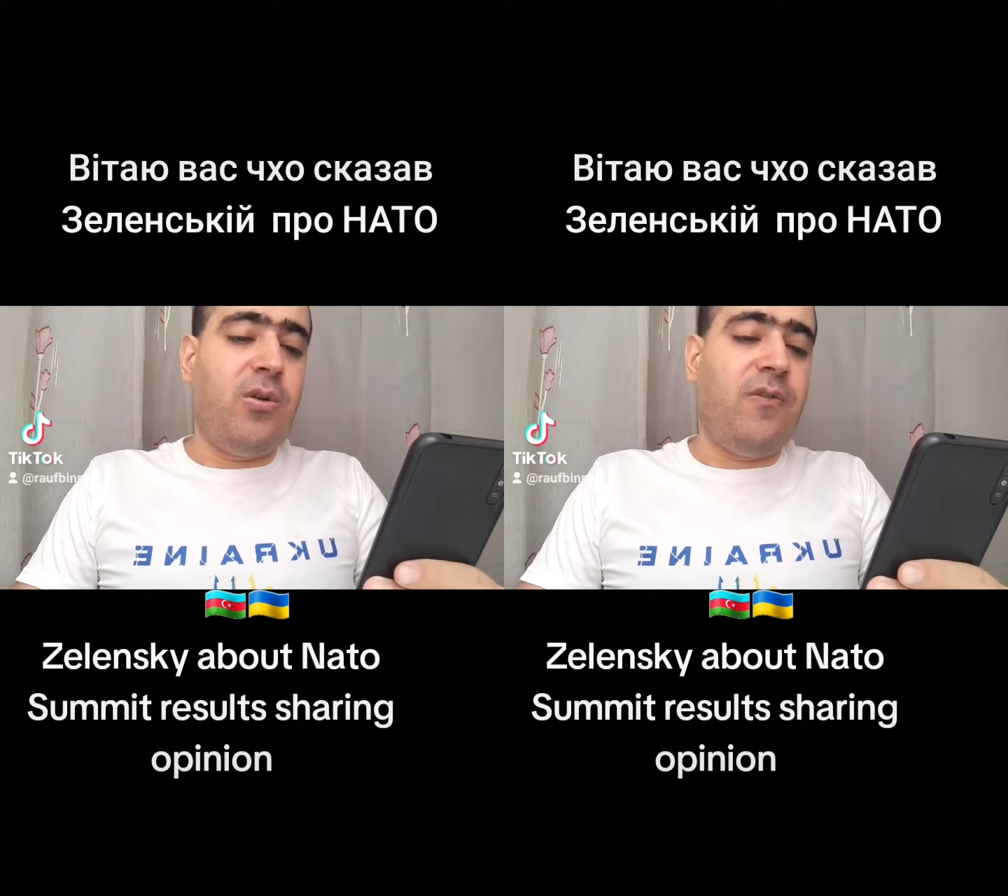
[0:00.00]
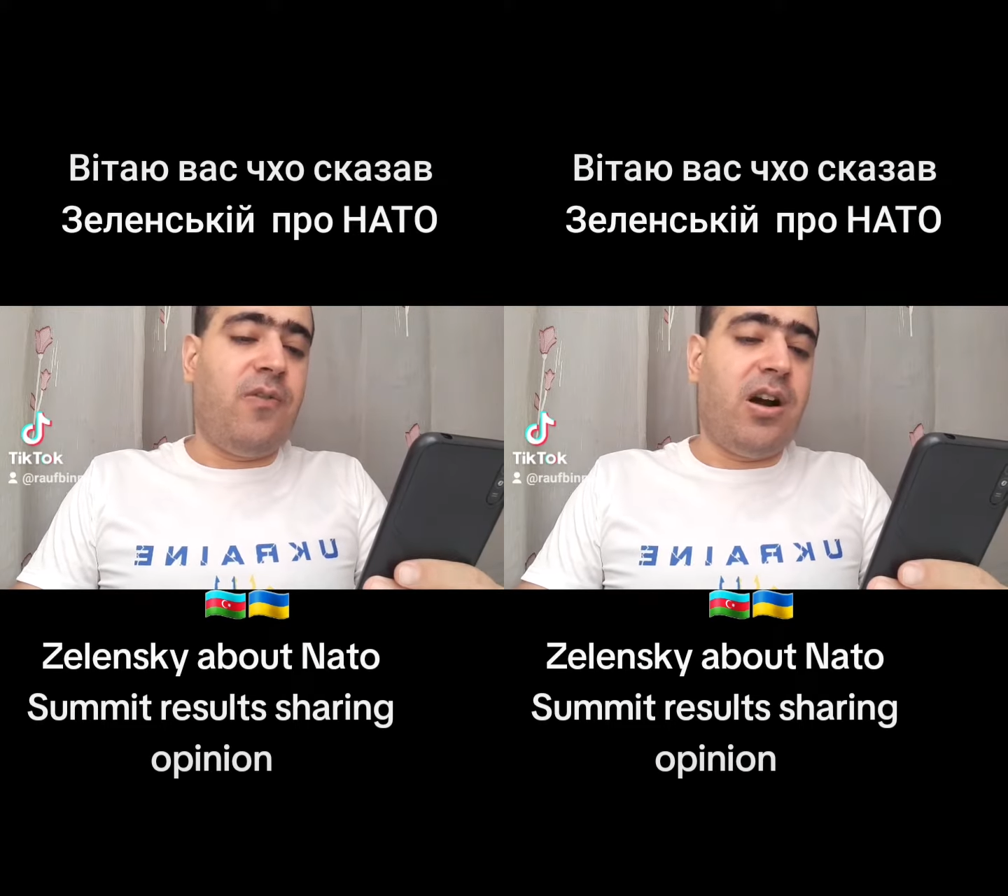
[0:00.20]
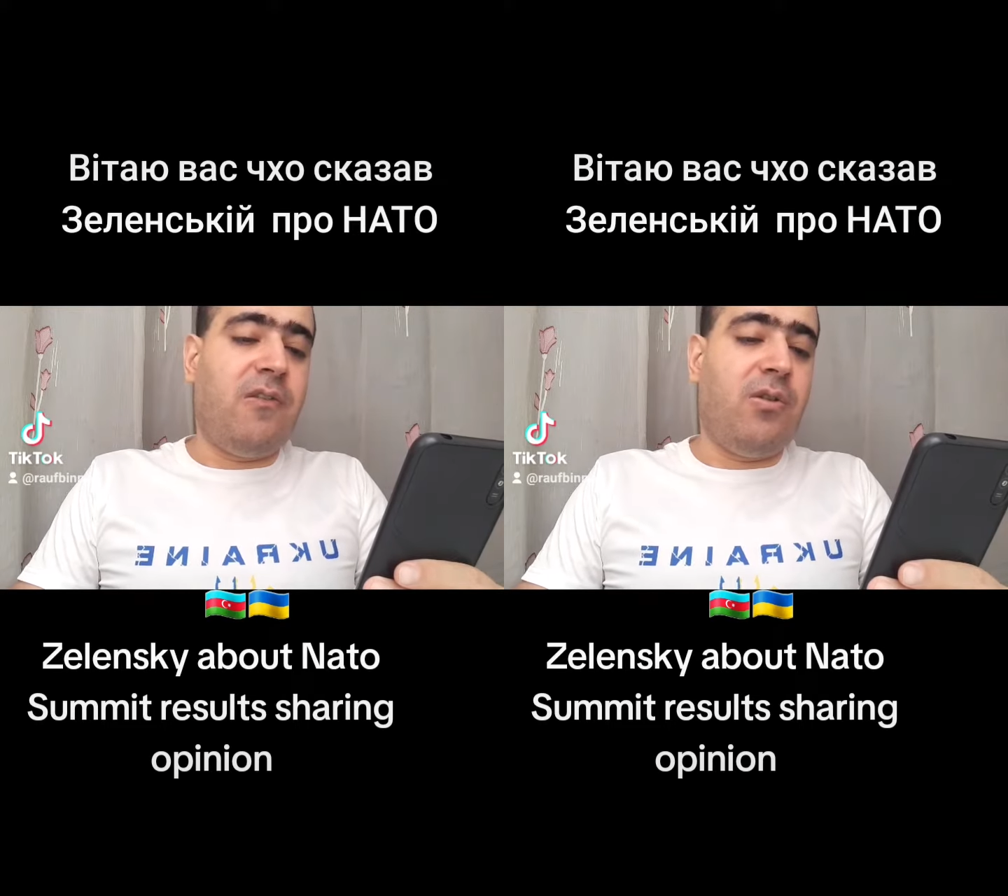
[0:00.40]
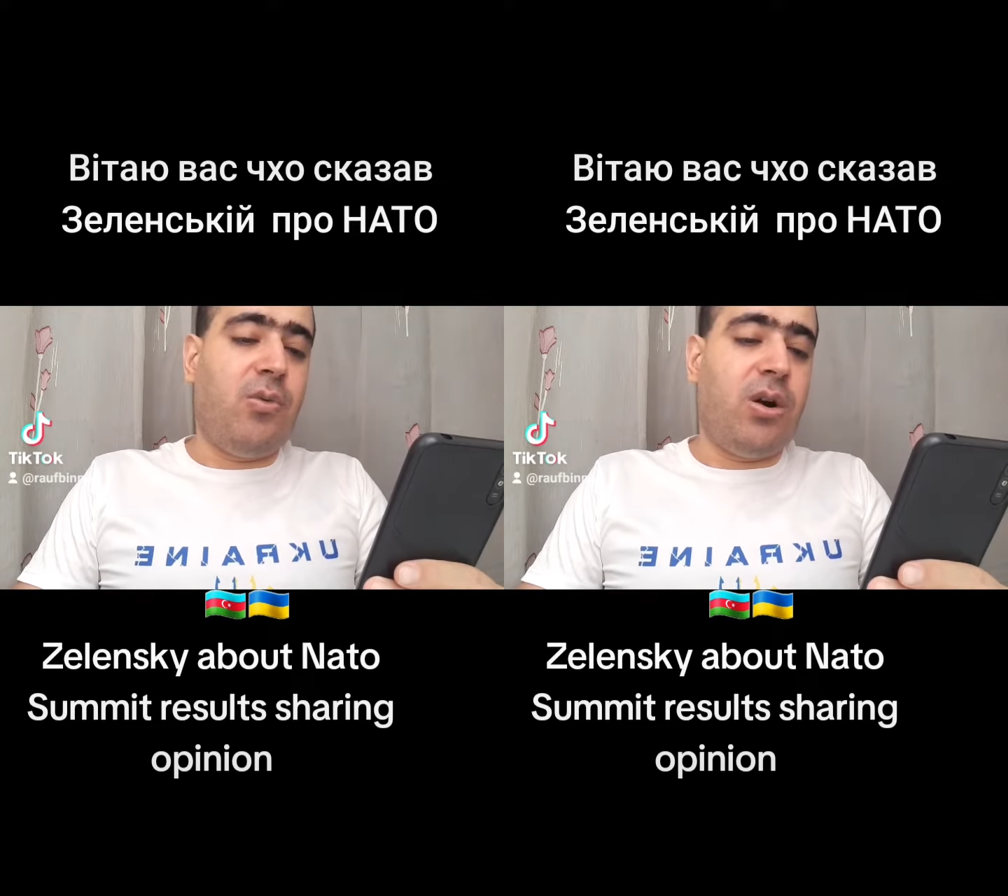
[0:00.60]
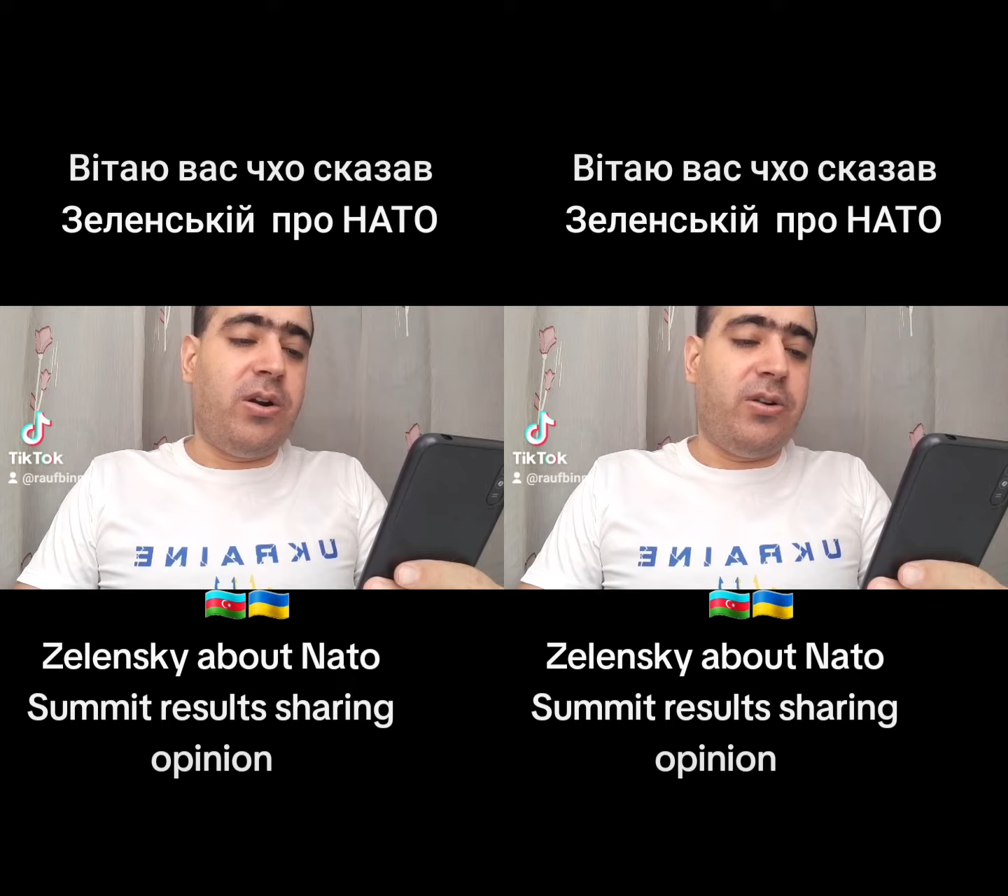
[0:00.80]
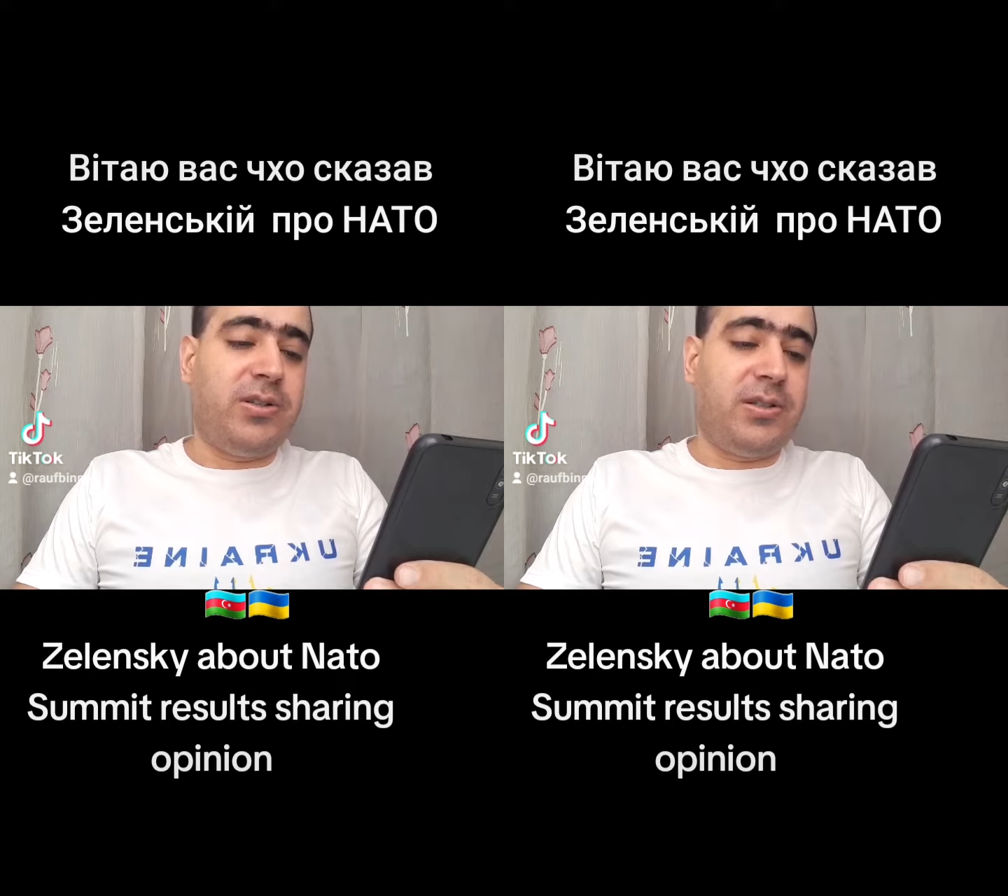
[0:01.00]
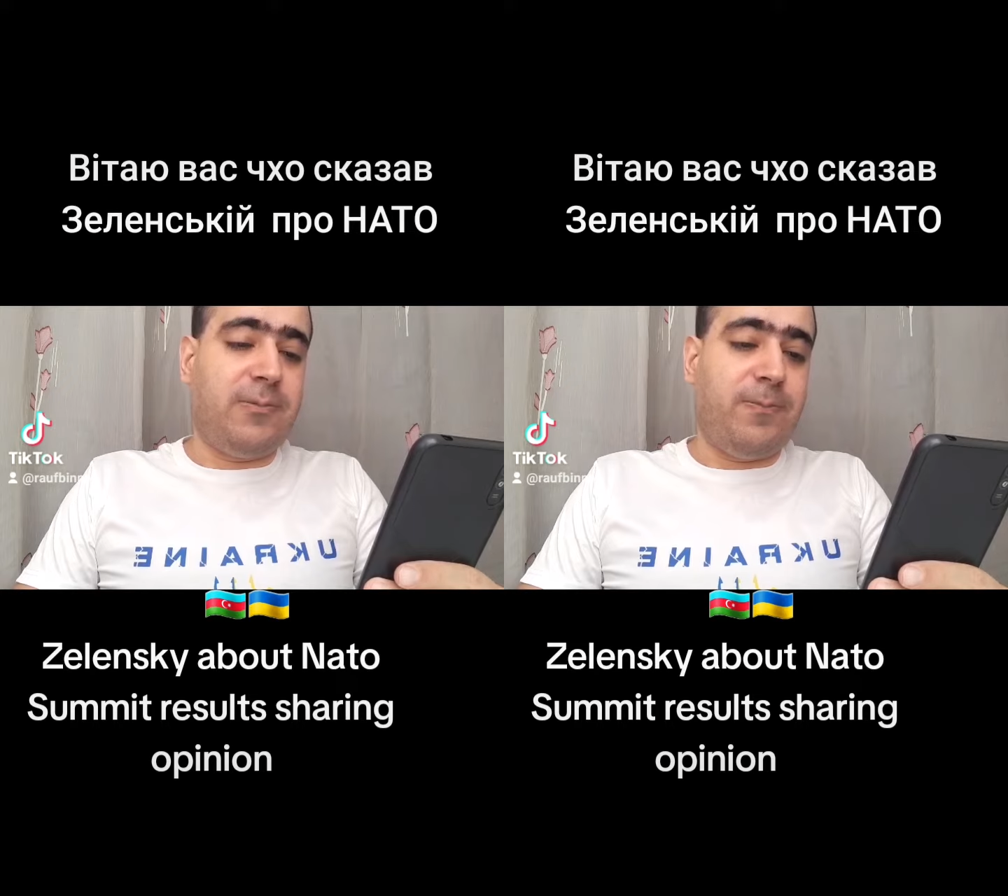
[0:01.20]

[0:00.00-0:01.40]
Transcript: of our warriors.